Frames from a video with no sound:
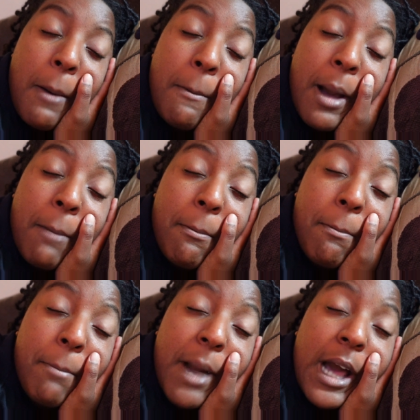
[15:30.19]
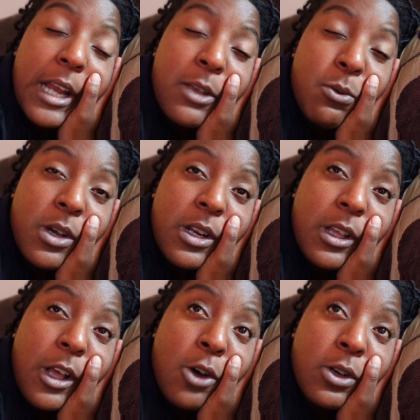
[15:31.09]
my body
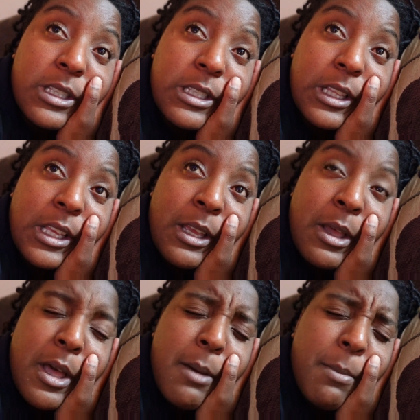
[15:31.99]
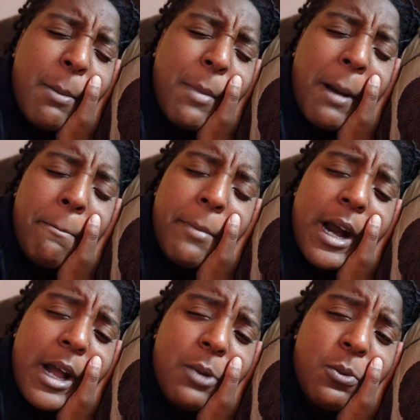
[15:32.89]
wanna go to sleep, but my
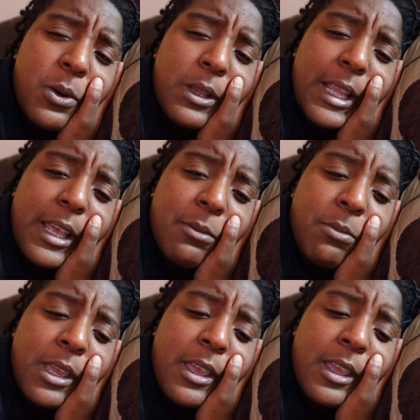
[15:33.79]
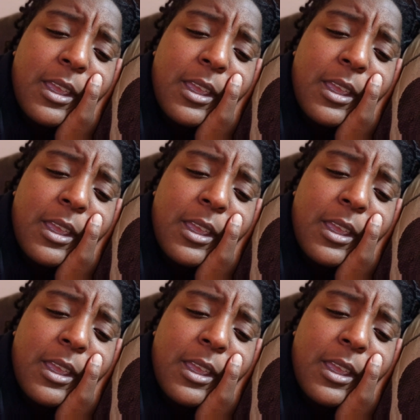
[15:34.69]
mind won't let me.